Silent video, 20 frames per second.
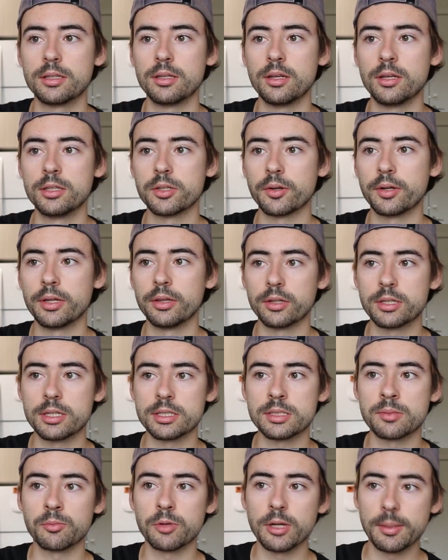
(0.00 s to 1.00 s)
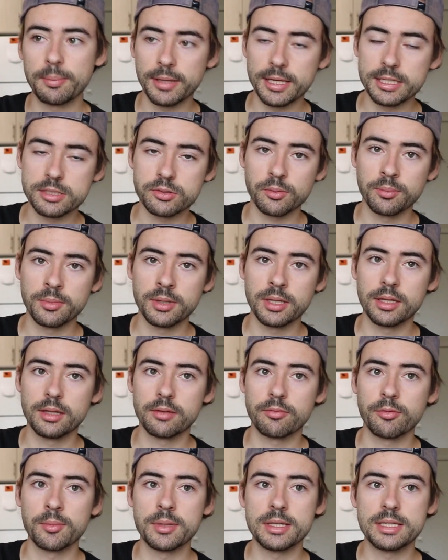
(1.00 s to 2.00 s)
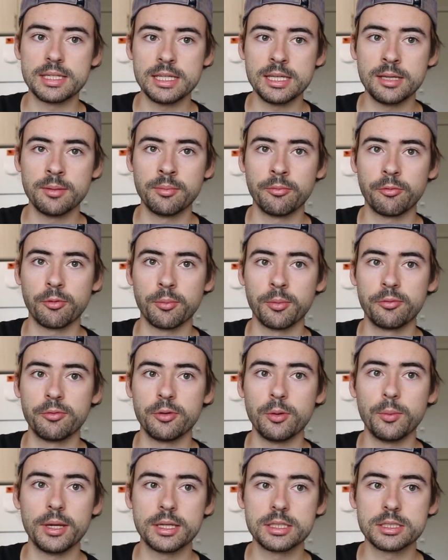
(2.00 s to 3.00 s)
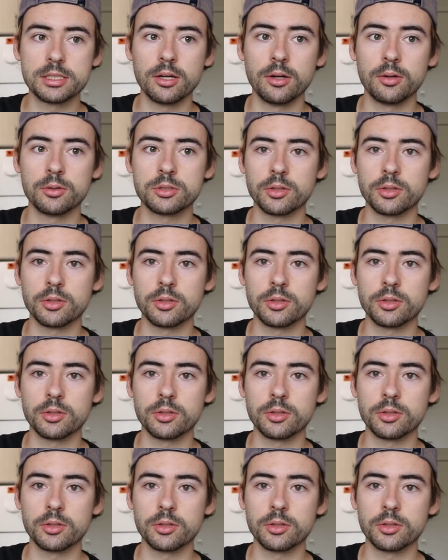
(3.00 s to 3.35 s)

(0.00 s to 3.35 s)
He's already looked at some replays from the team from a few weeks ago.